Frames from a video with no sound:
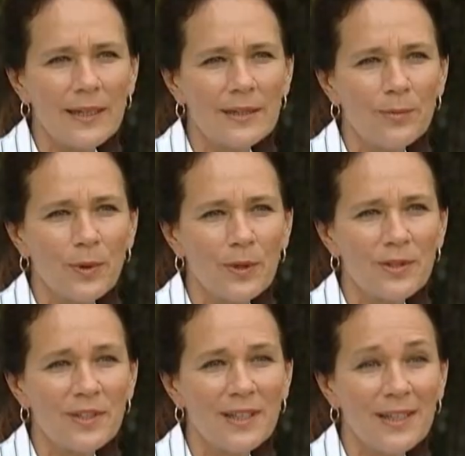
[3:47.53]
It
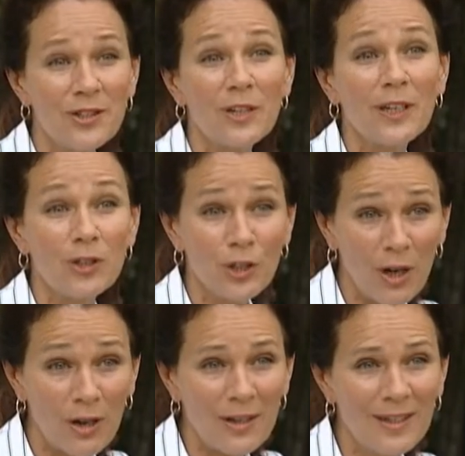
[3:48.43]
was initially a
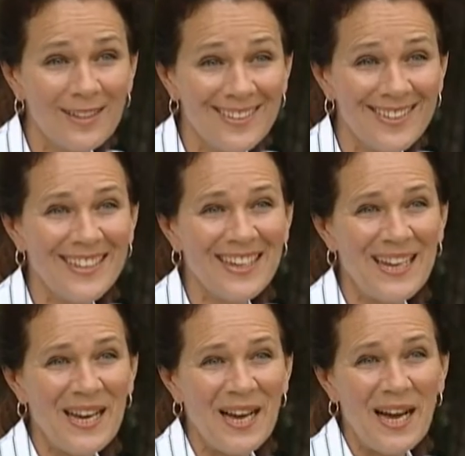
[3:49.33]
shock
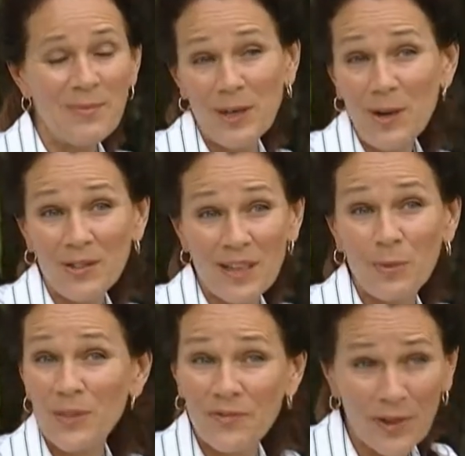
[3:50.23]
because I
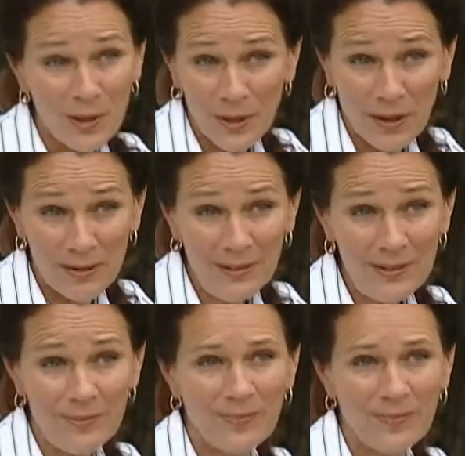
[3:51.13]
was very young.